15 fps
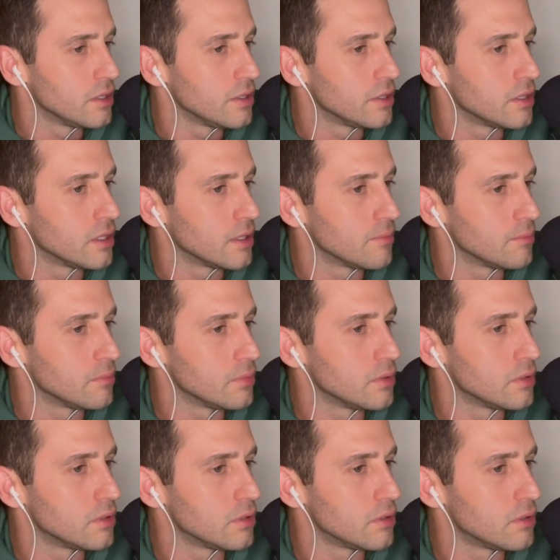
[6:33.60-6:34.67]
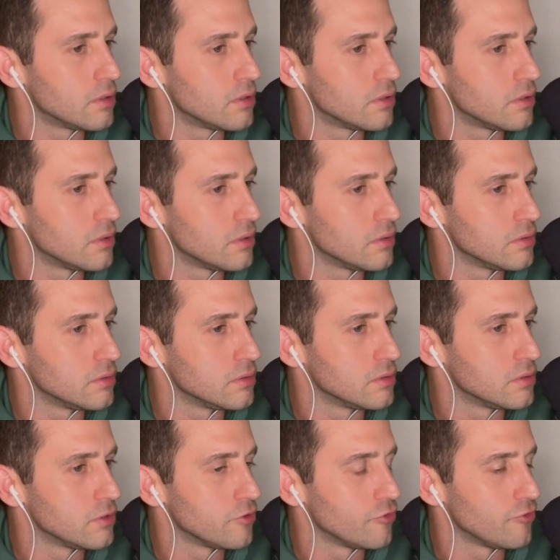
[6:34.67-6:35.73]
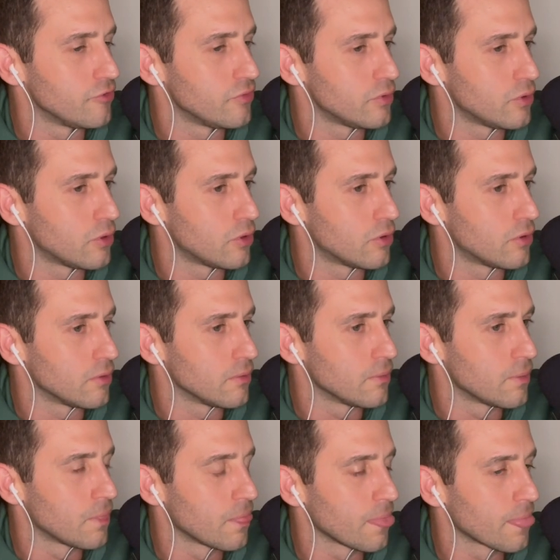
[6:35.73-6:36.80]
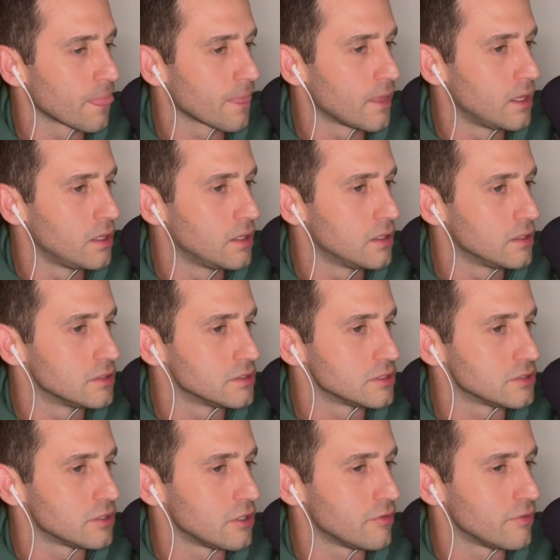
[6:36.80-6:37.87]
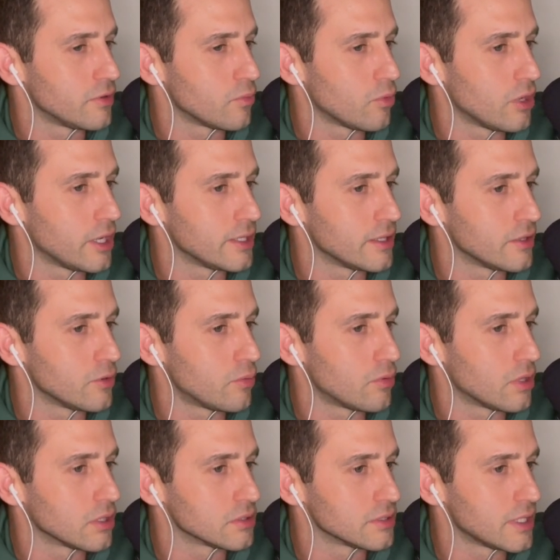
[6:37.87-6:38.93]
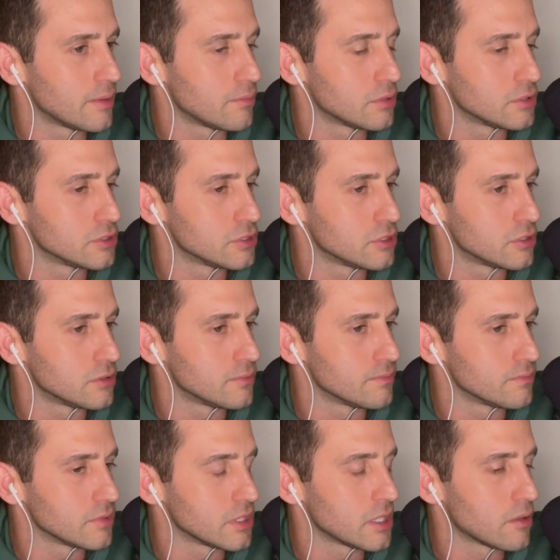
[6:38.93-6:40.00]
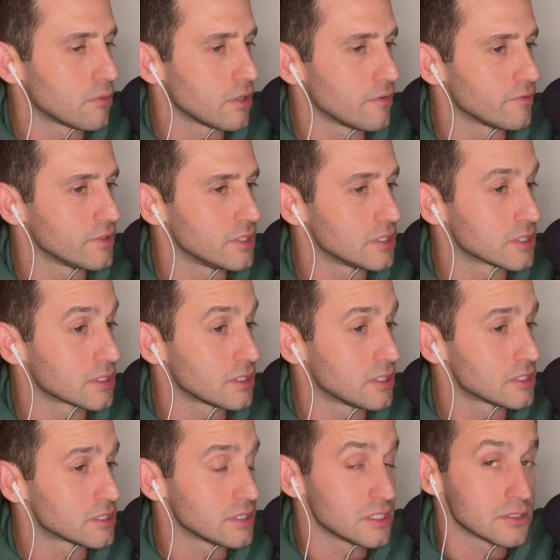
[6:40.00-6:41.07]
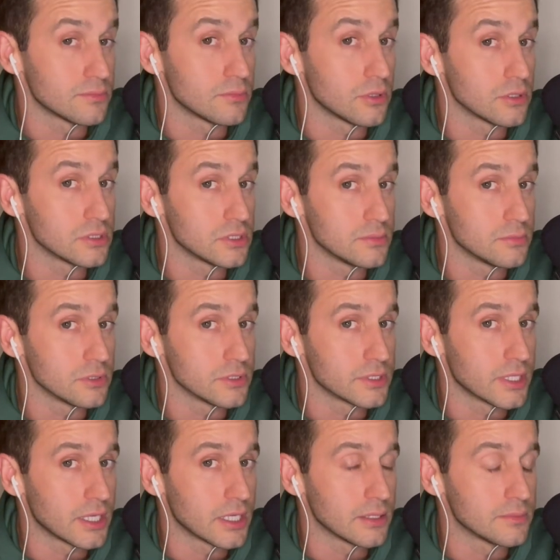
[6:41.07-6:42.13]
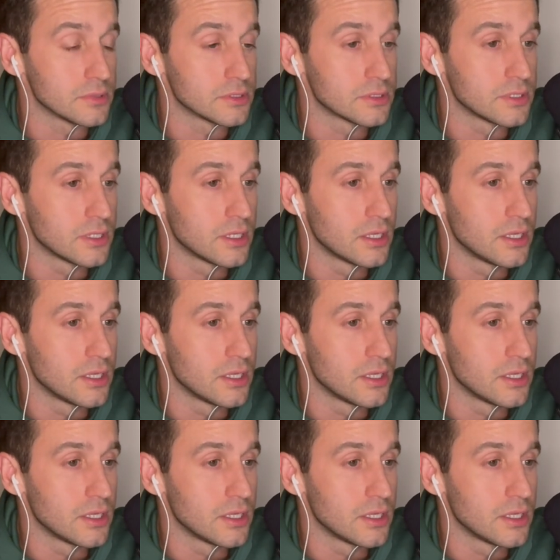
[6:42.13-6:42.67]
Number four, serving wine at the wrong temperature. Yeah, we've discussed this multiple times.